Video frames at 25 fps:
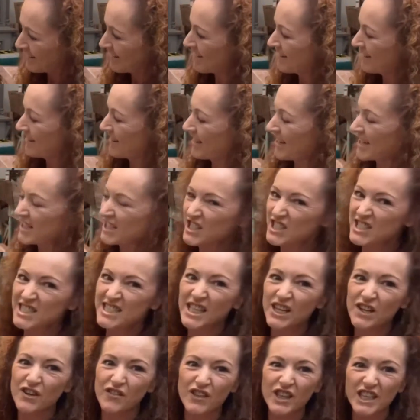And you just
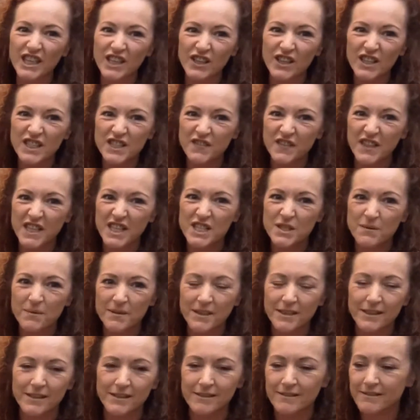get a really nice finish with
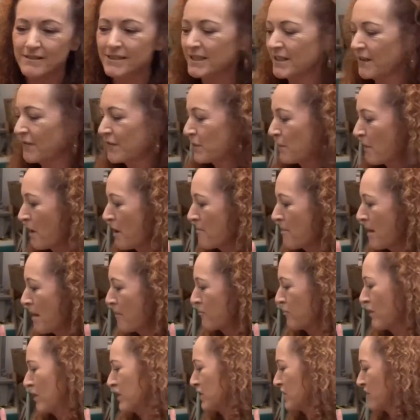it. You don't have to worry about
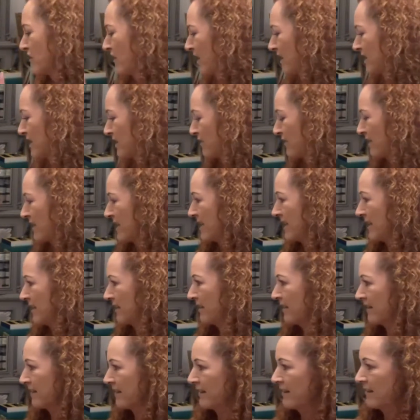brush strokes or anything
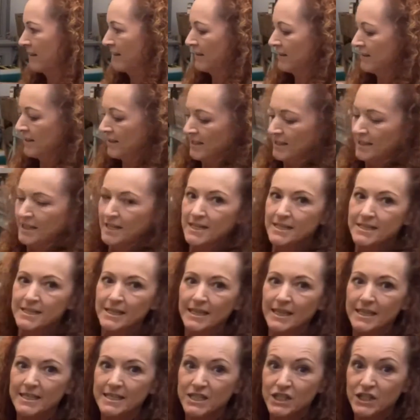like that. So
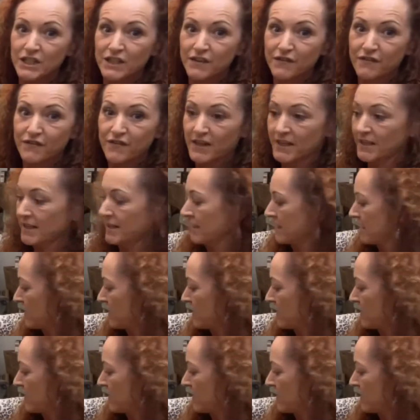let's do the front of this